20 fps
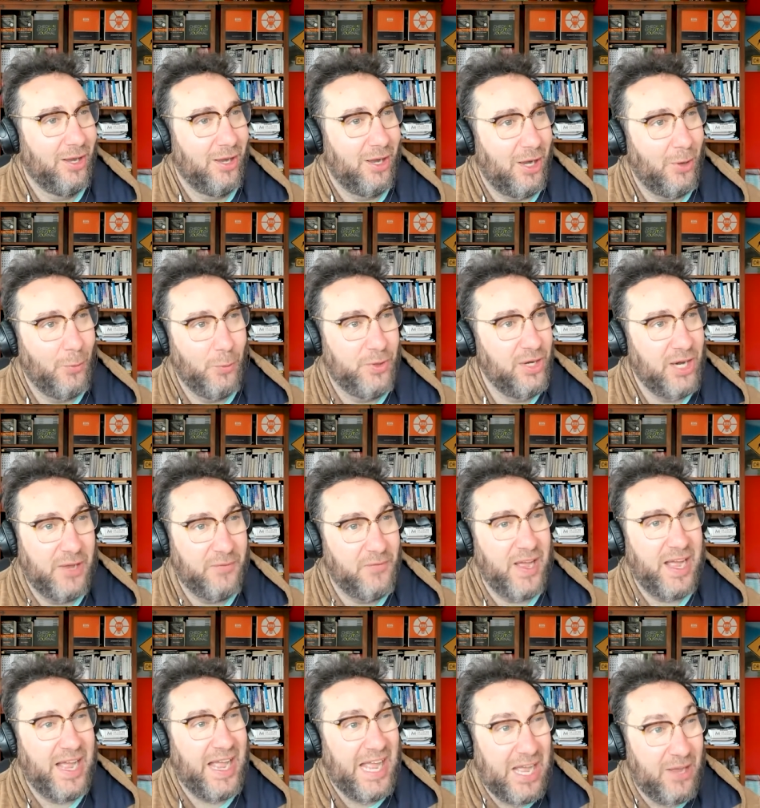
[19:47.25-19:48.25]
would
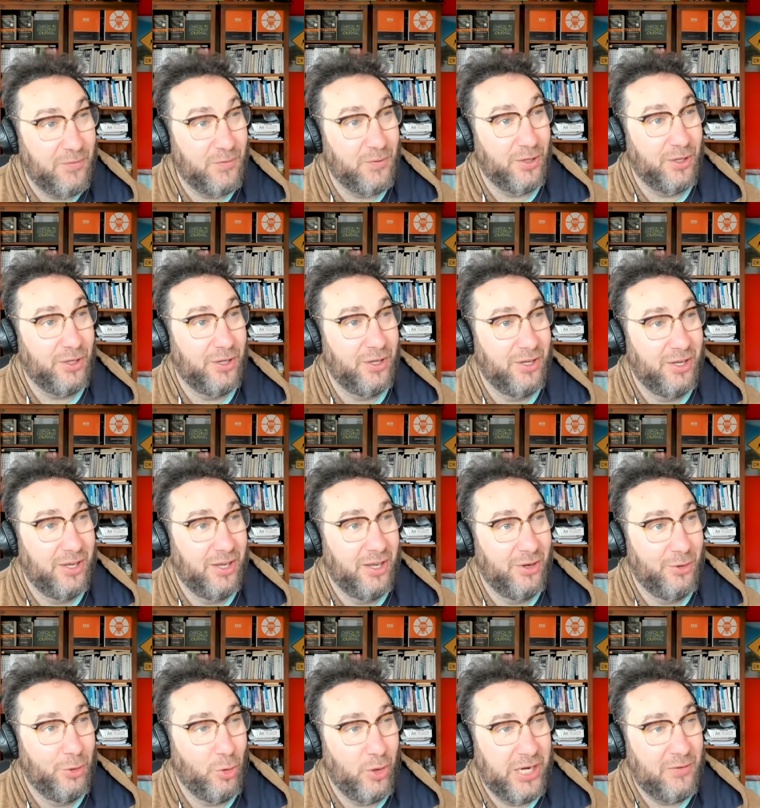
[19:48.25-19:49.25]
never ever
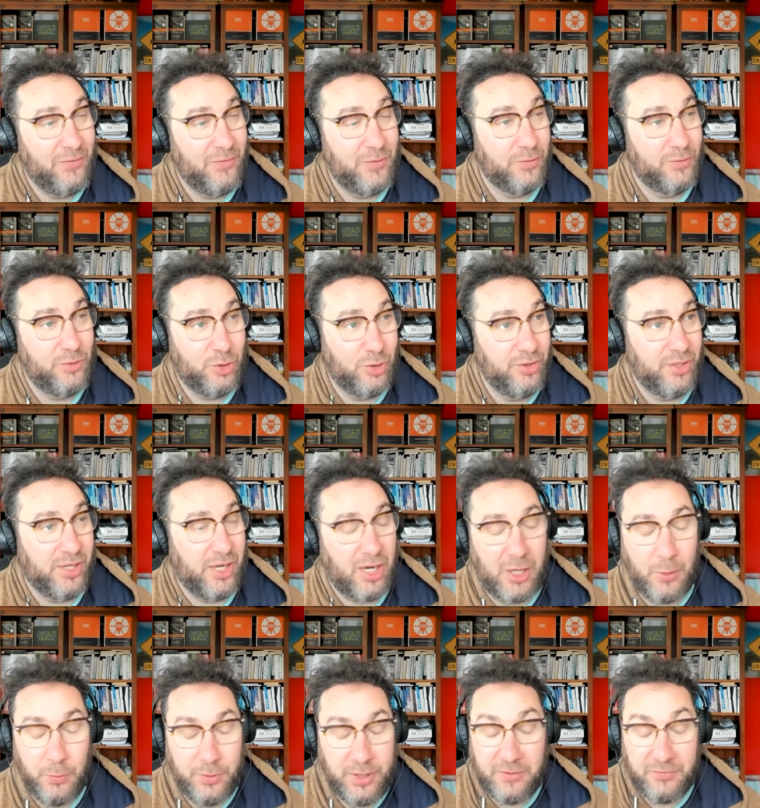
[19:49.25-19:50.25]
not even have done that. I
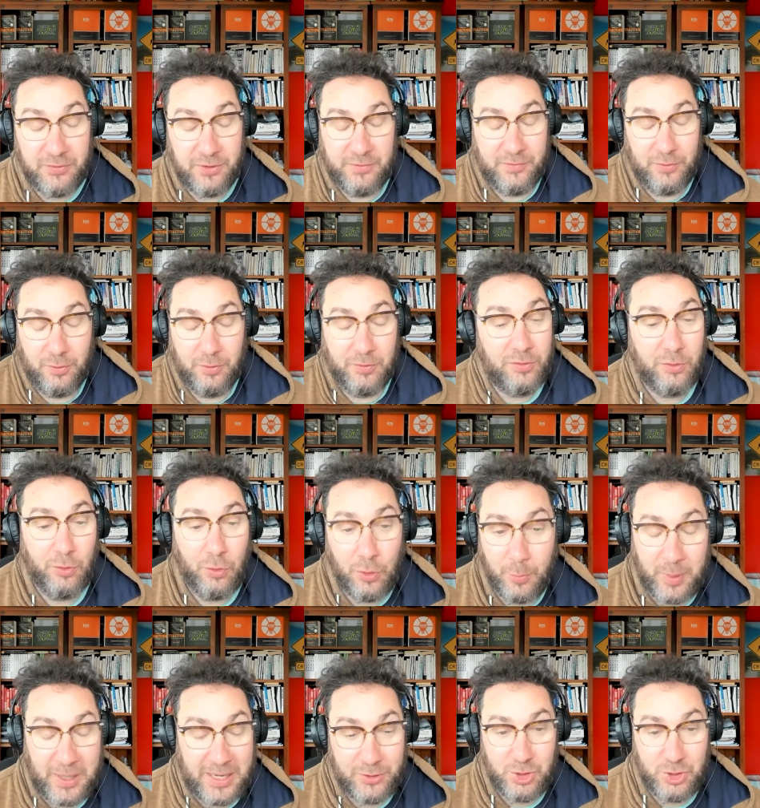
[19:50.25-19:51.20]
would never even have thought about